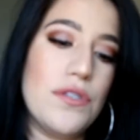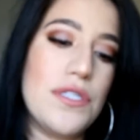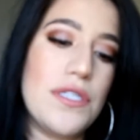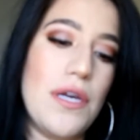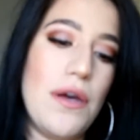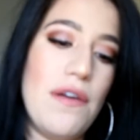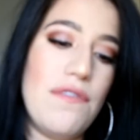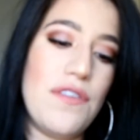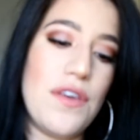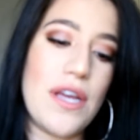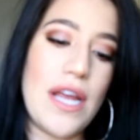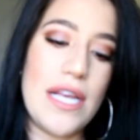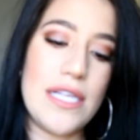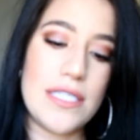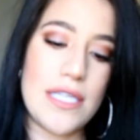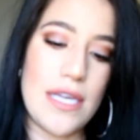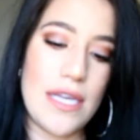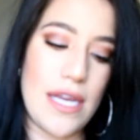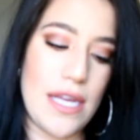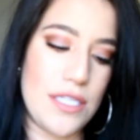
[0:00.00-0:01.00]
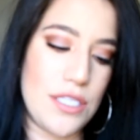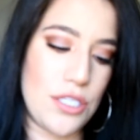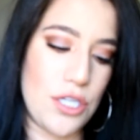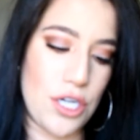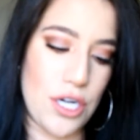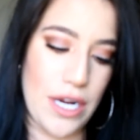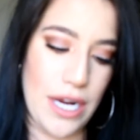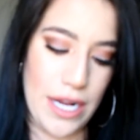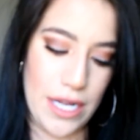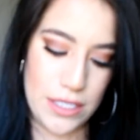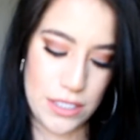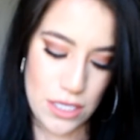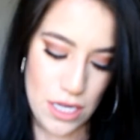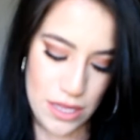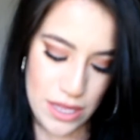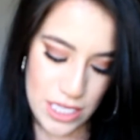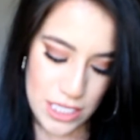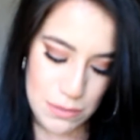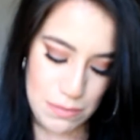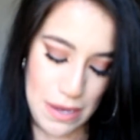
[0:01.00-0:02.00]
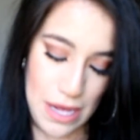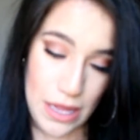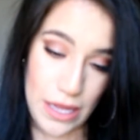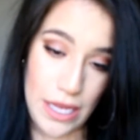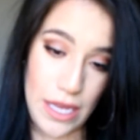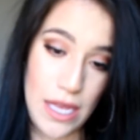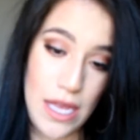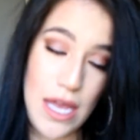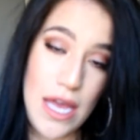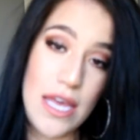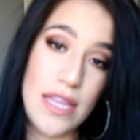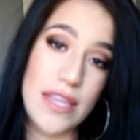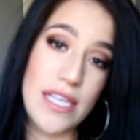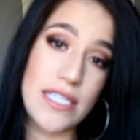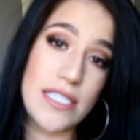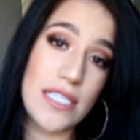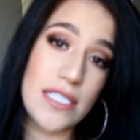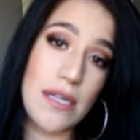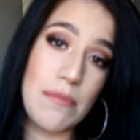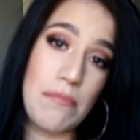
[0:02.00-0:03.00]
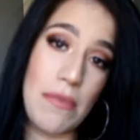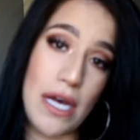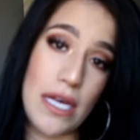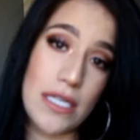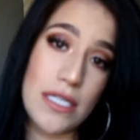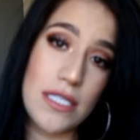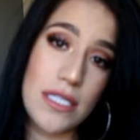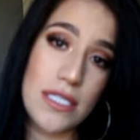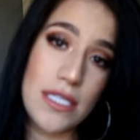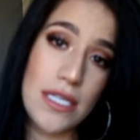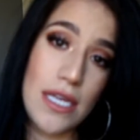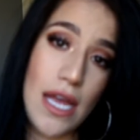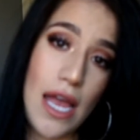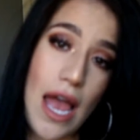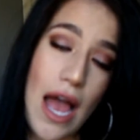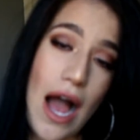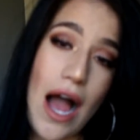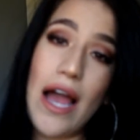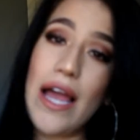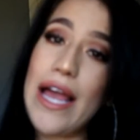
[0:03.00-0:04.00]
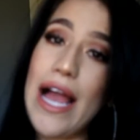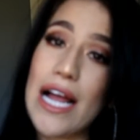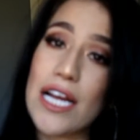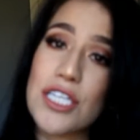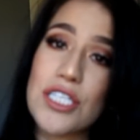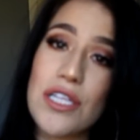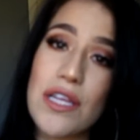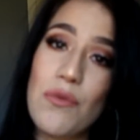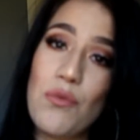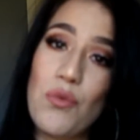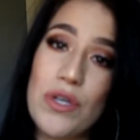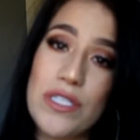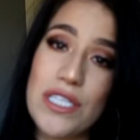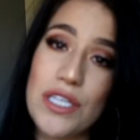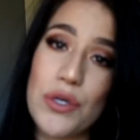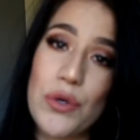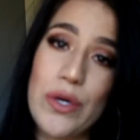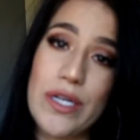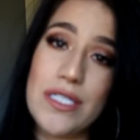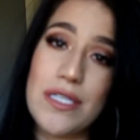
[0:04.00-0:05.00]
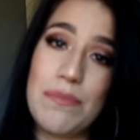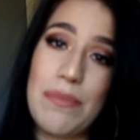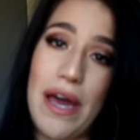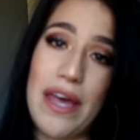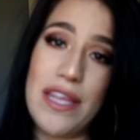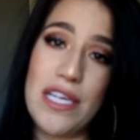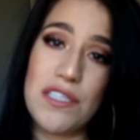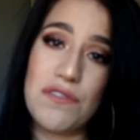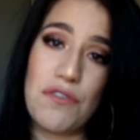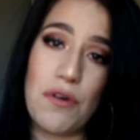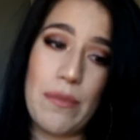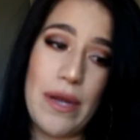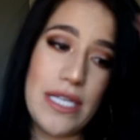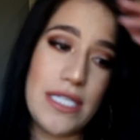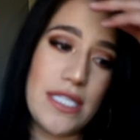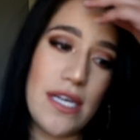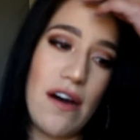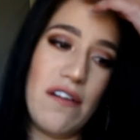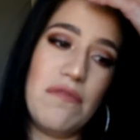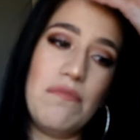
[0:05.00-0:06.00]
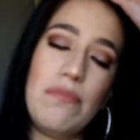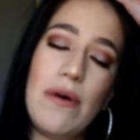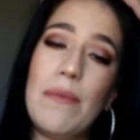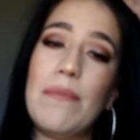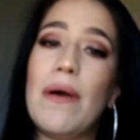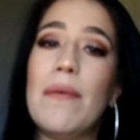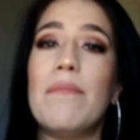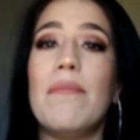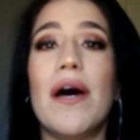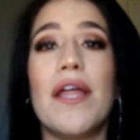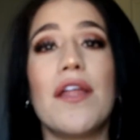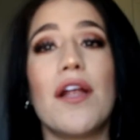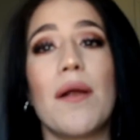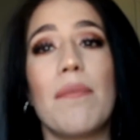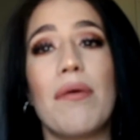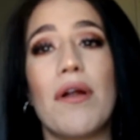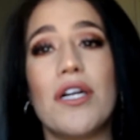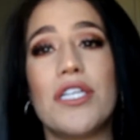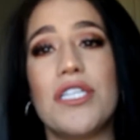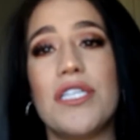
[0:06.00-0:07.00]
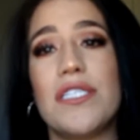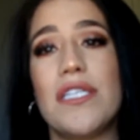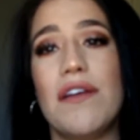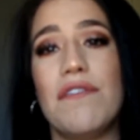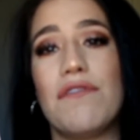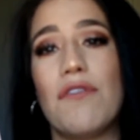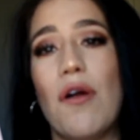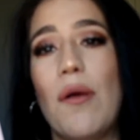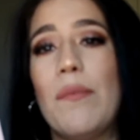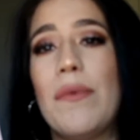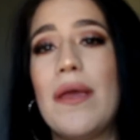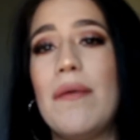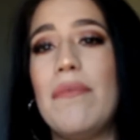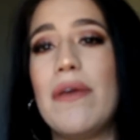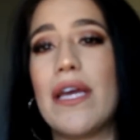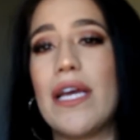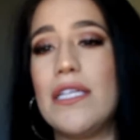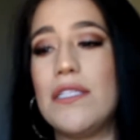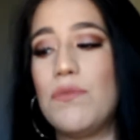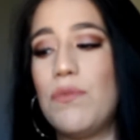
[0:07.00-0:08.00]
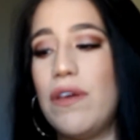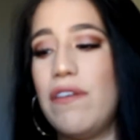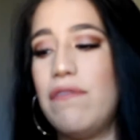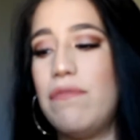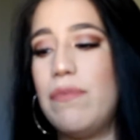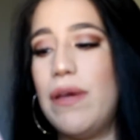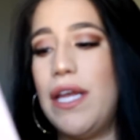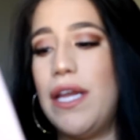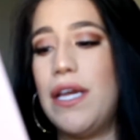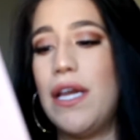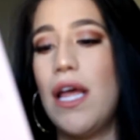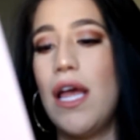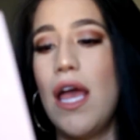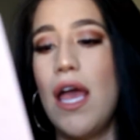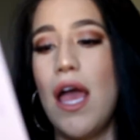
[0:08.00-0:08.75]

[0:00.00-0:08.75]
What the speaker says: So if you guys can get your hands on this palette, this is a must. I actually wasn't going to buy this for myself, but my mother purchased it for me because we've been